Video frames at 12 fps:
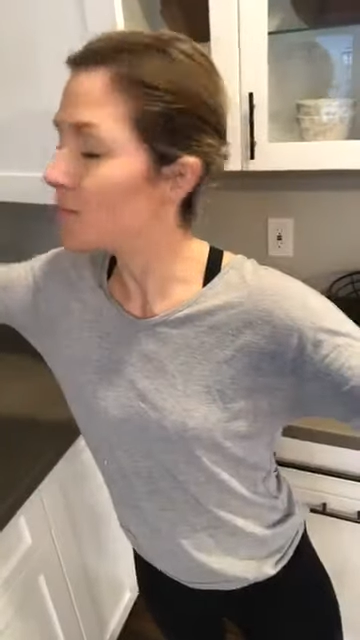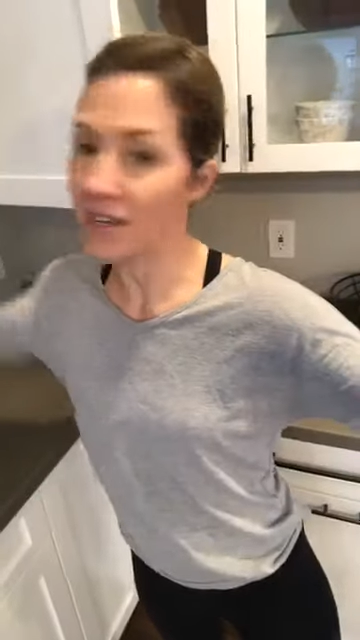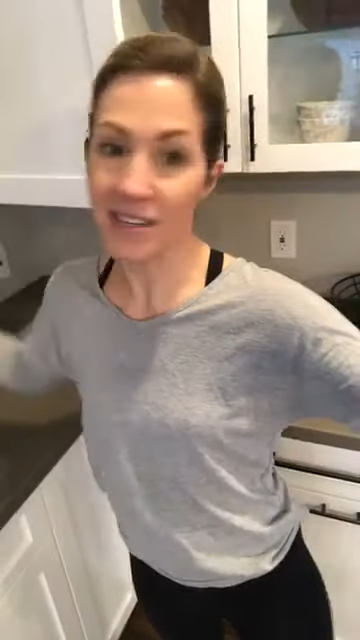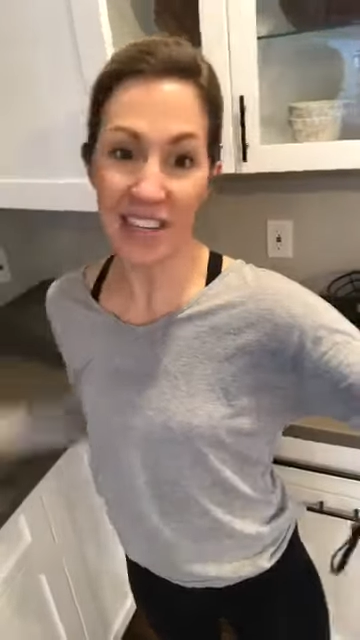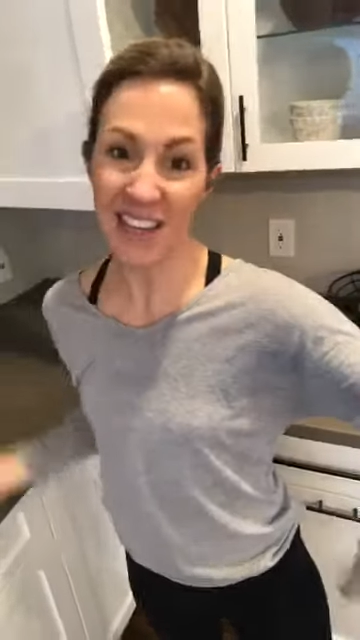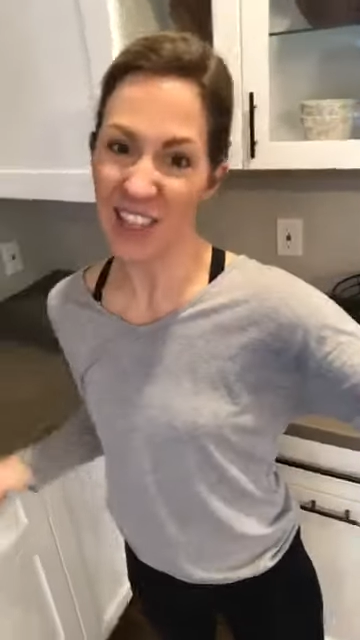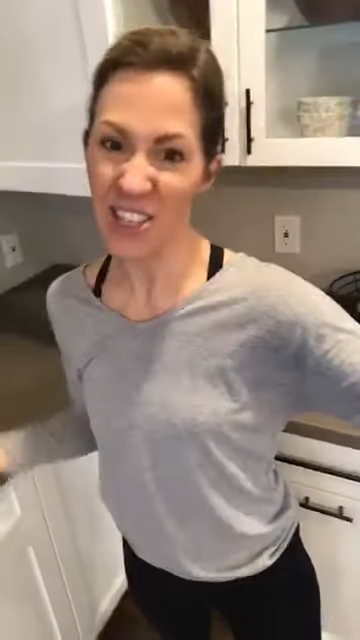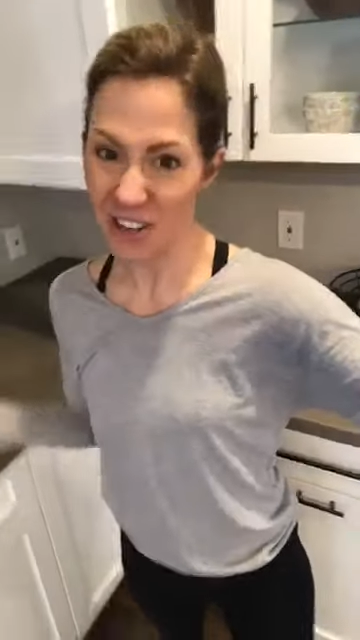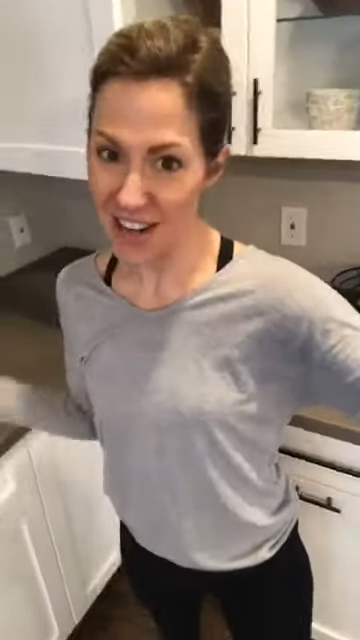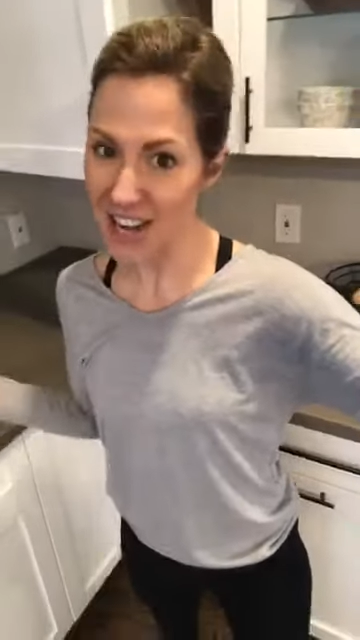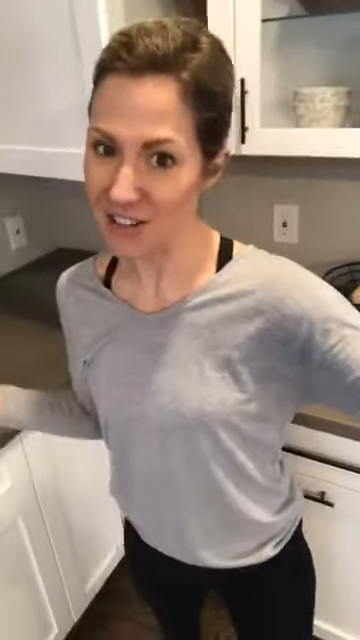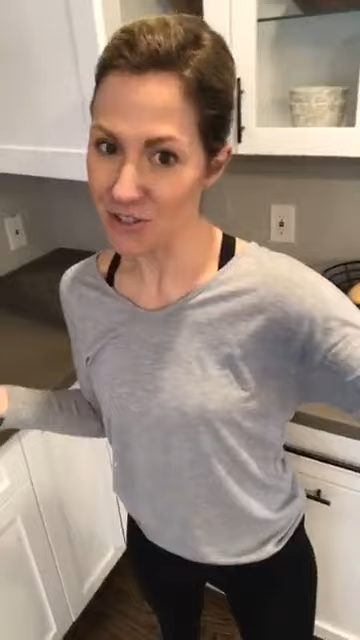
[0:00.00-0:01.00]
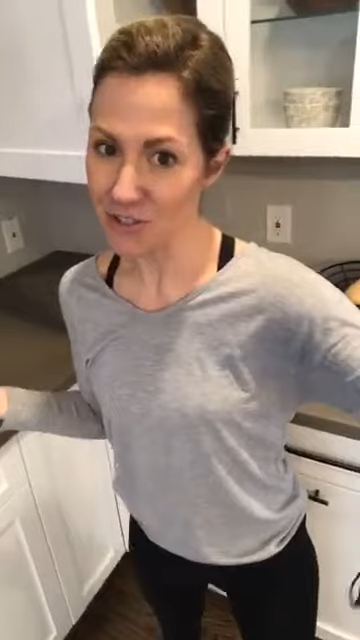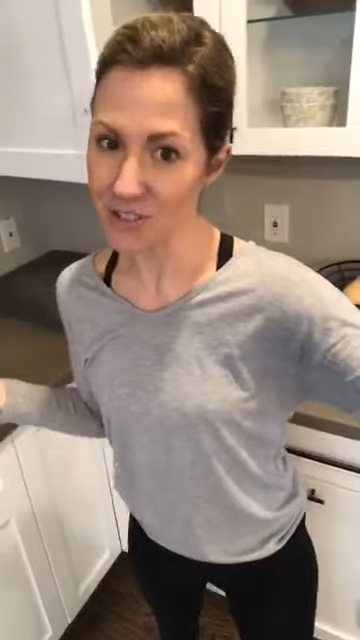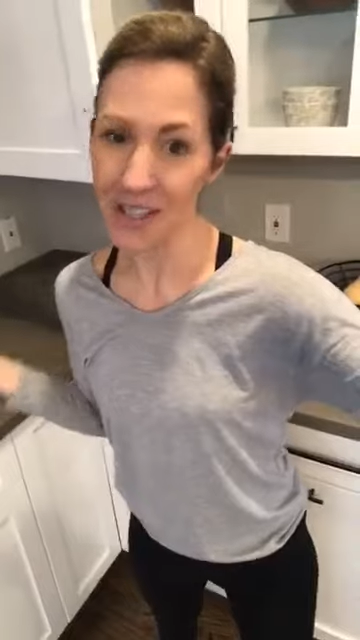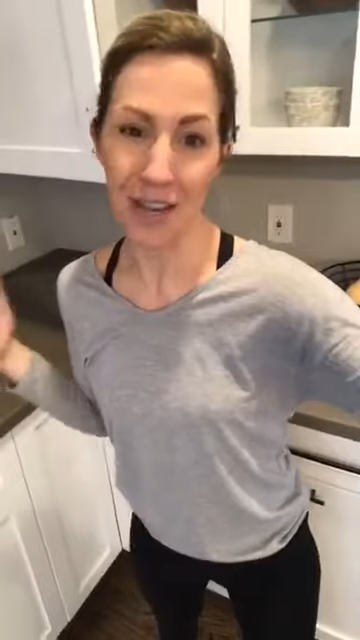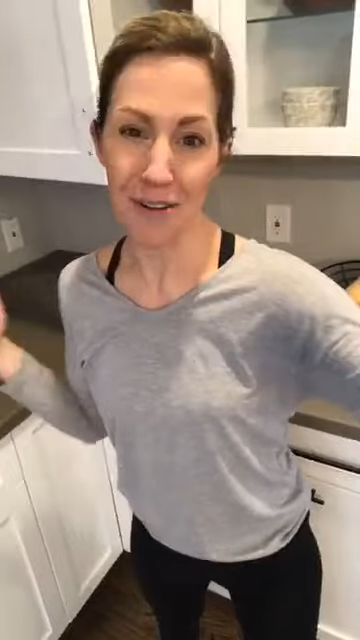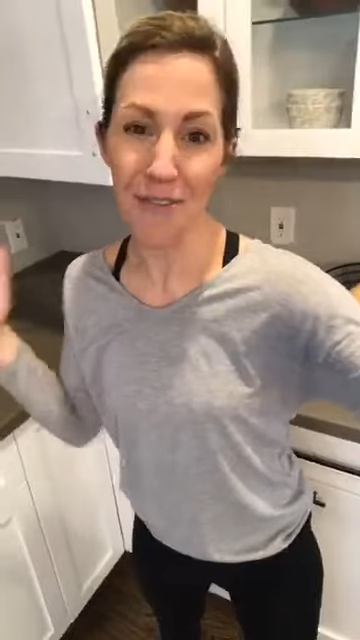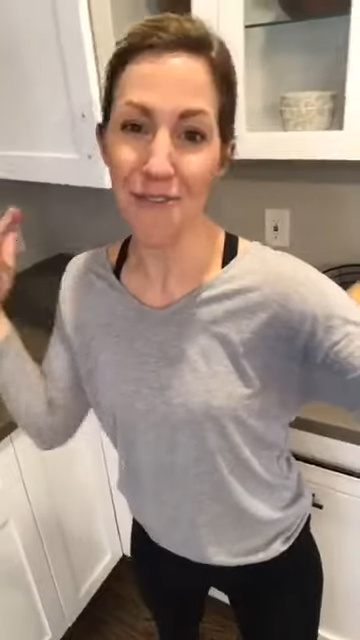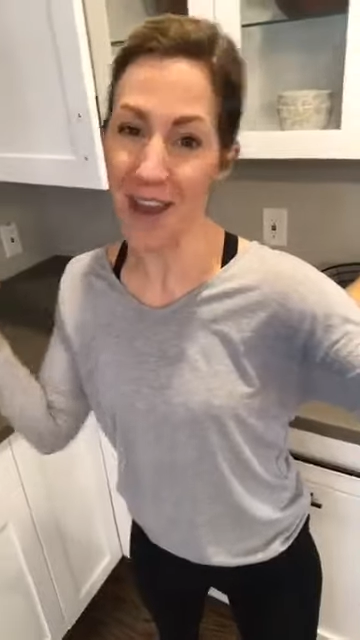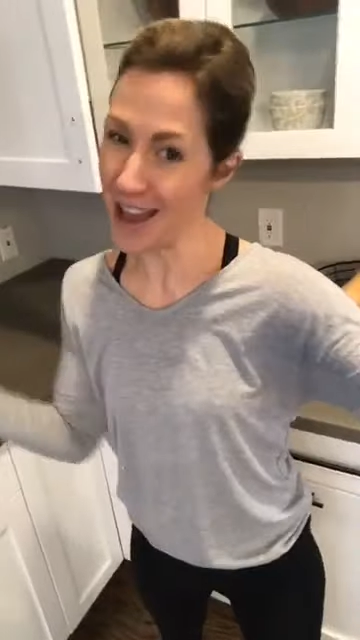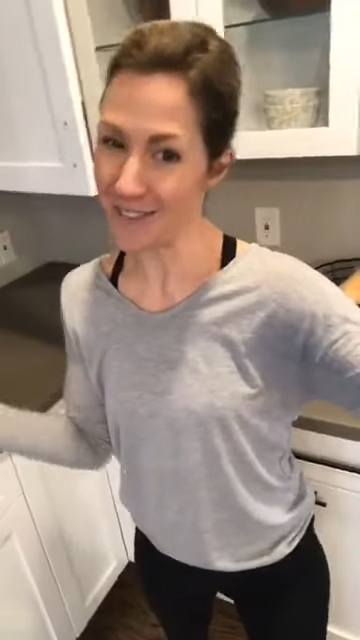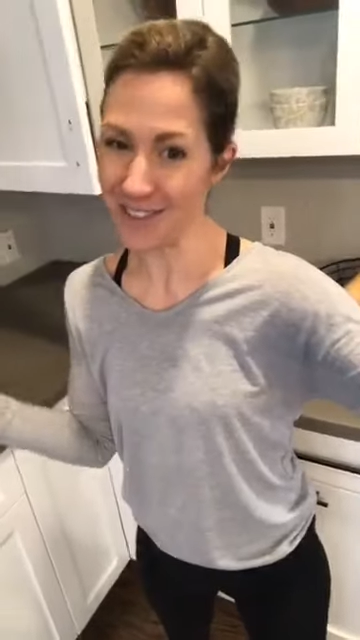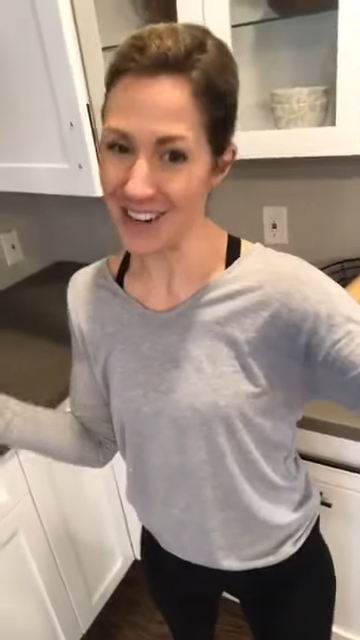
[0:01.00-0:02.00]
but these are Andrew's like
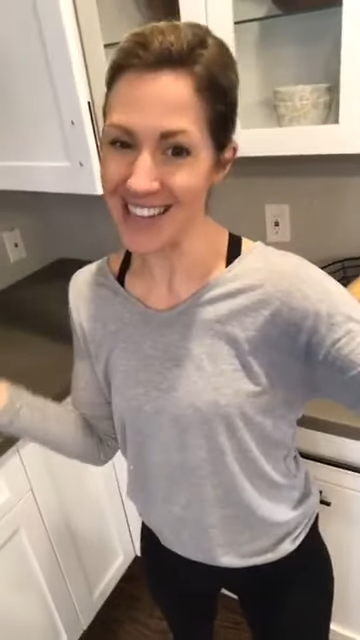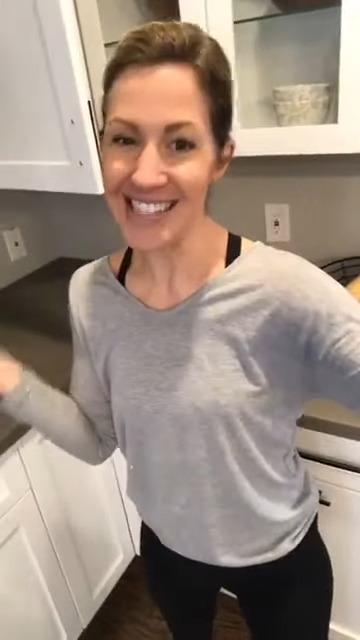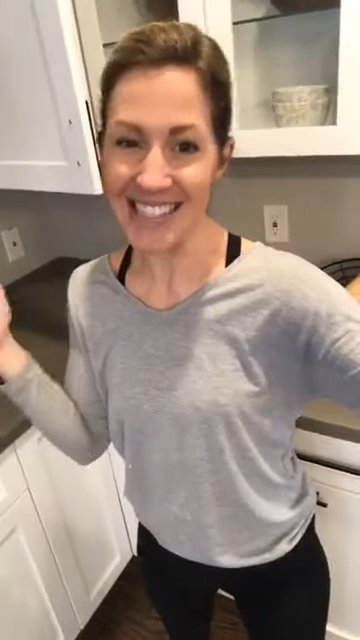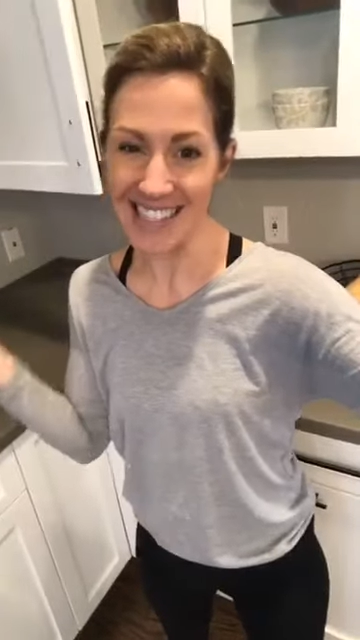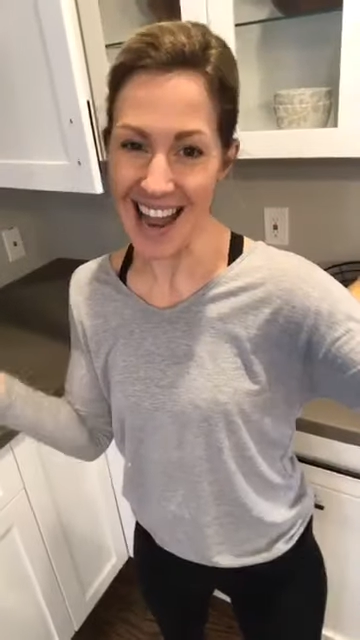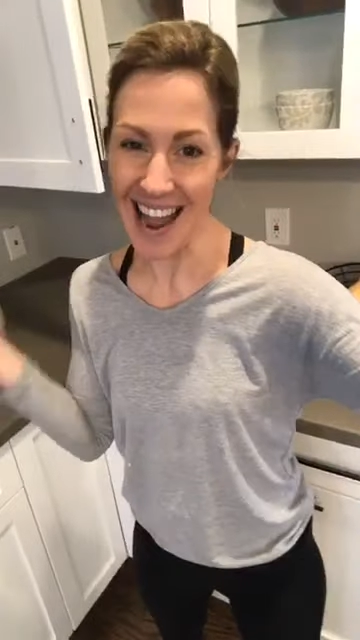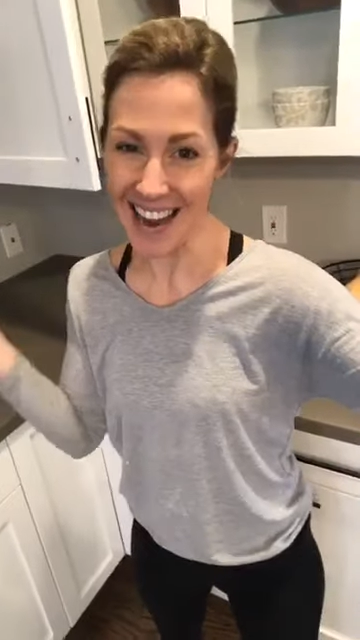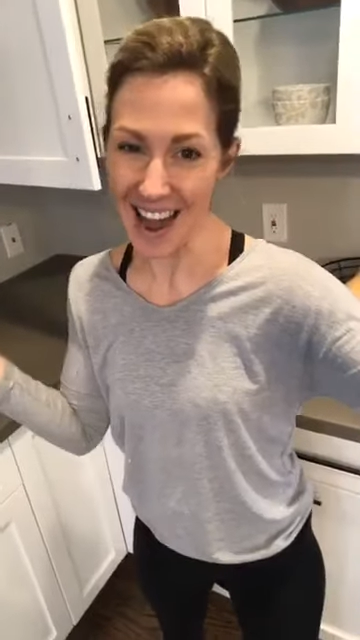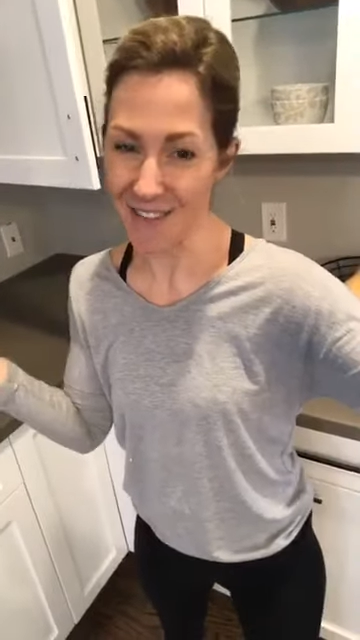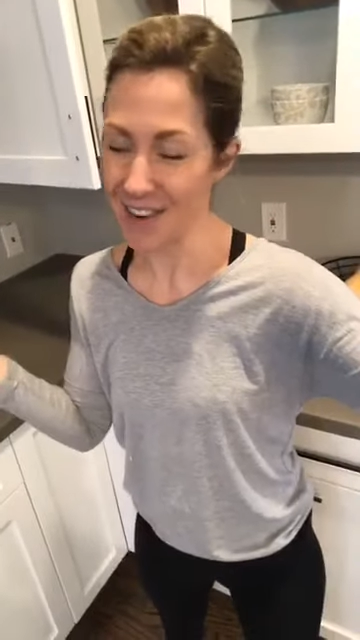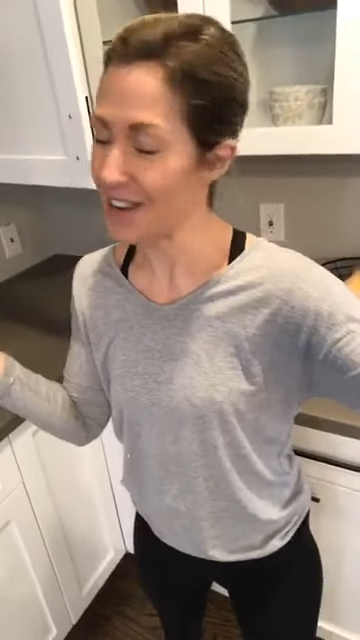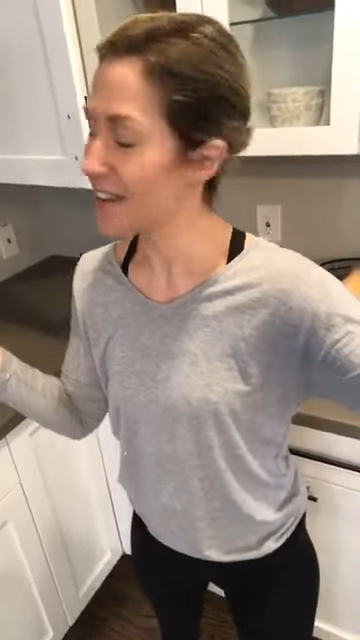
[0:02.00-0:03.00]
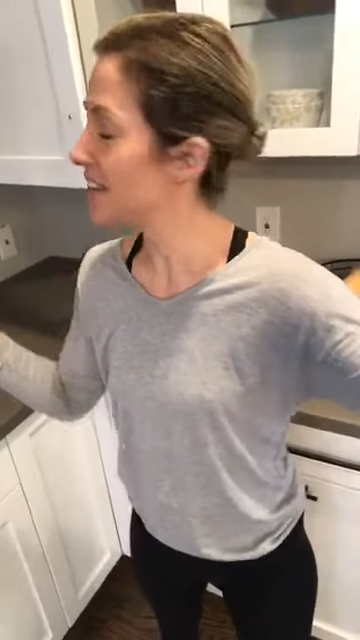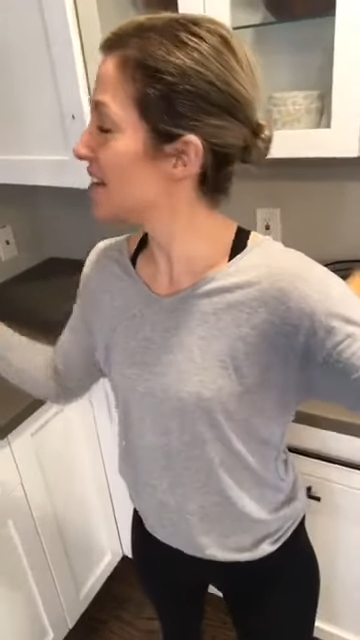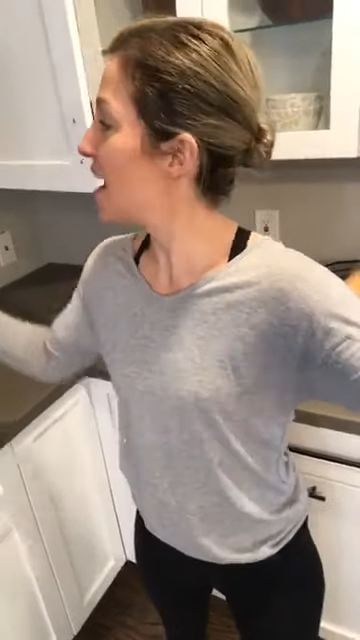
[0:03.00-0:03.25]
favorite snack ever.